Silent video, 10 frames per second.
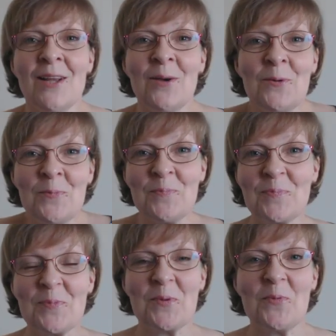Hello,
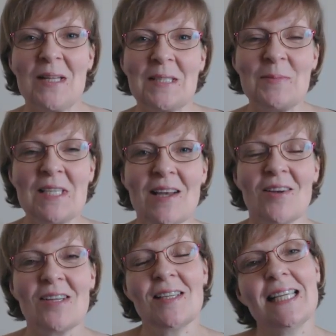welcome to
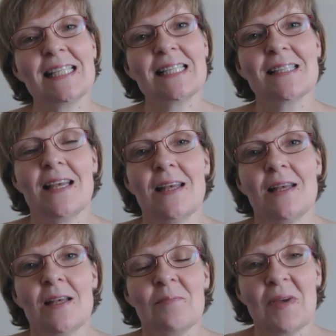Gaga Knits.
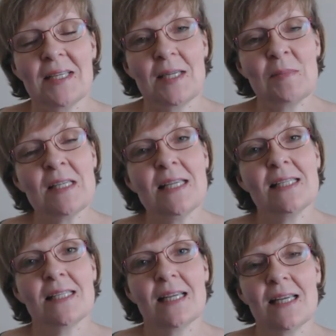My name's
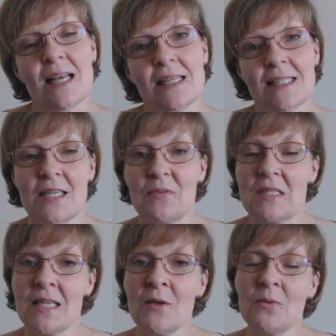Anita and I live
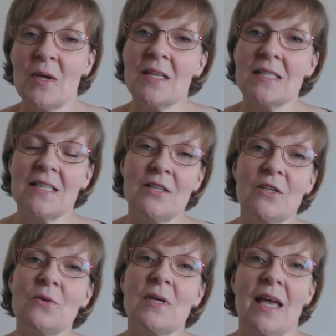in South Wales in
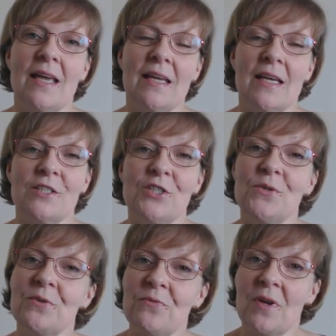the UK, and
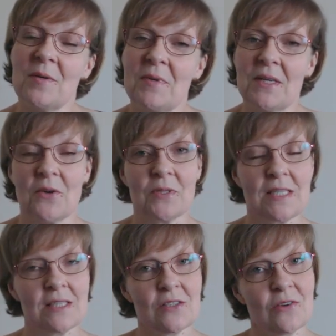you can find me on
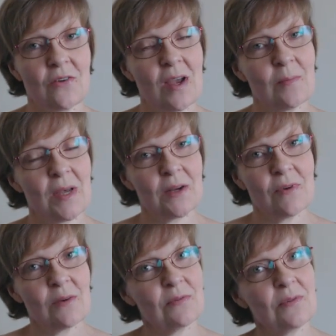Instagram
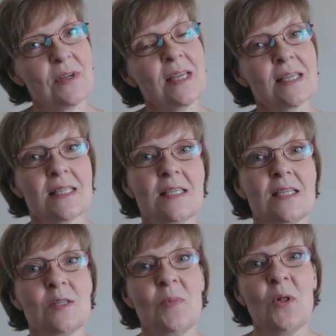and Ravelry as
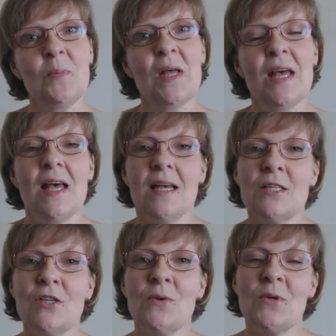Anita Bob,
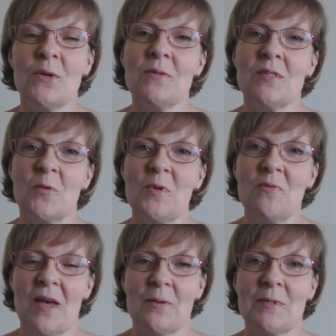and show notes can
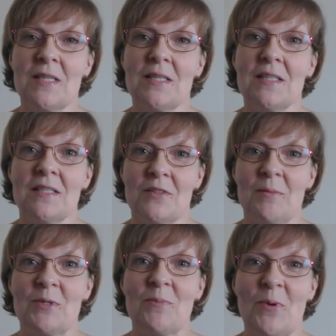be found in the
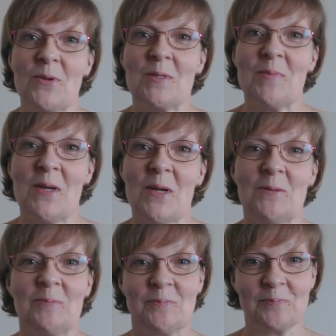description box
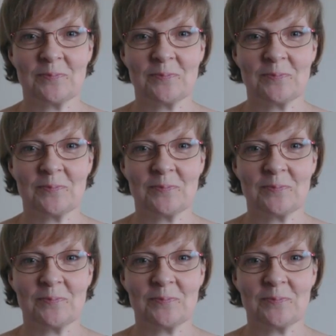below.